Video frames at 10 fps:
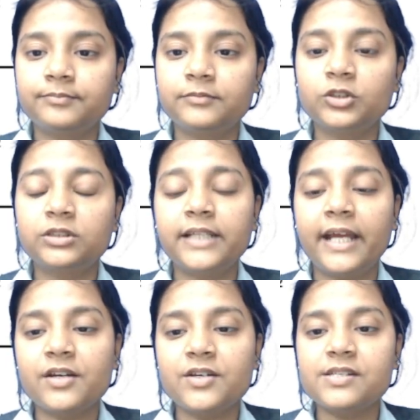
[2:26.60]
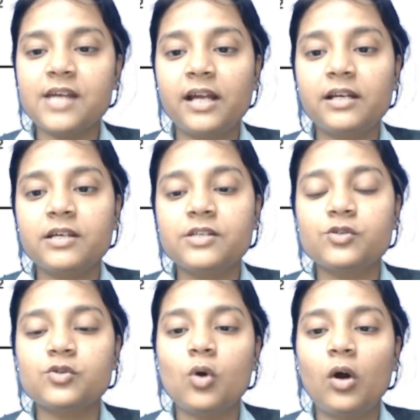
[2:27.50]
secondary side is
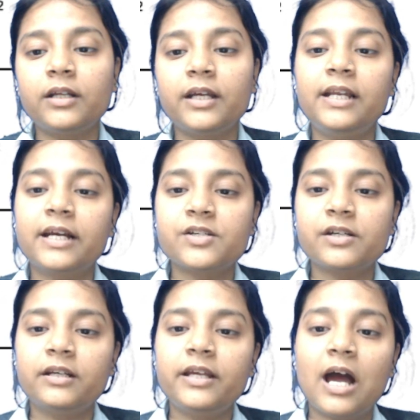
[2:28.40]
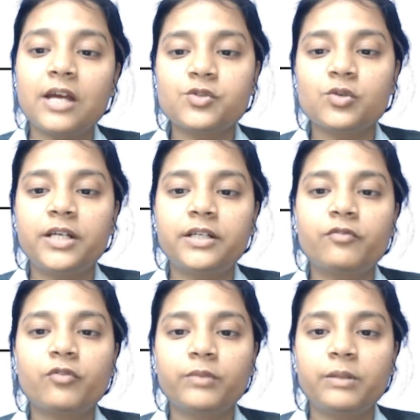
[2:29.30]
not electrically isolated
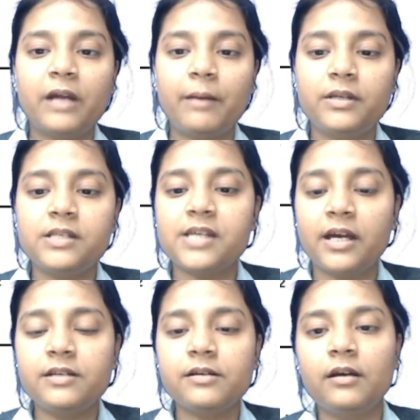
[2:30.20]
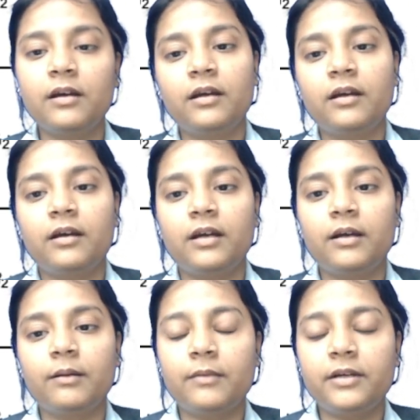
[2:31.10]
from the primary side,
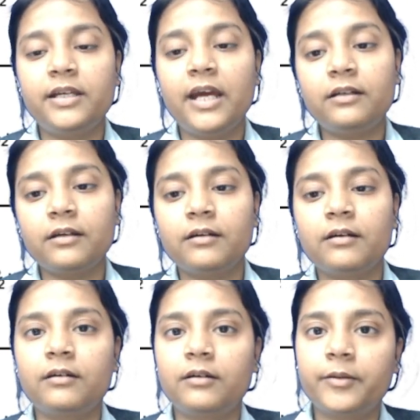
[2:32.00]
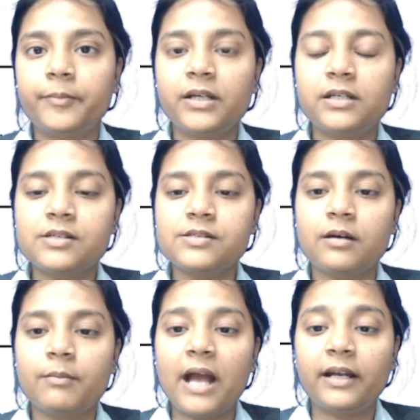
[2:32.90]
yet it is
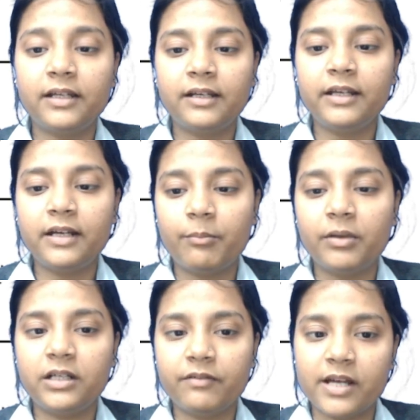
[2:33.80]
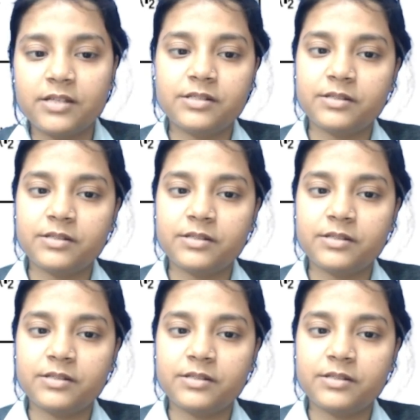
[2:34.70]
a magnetically coupled device.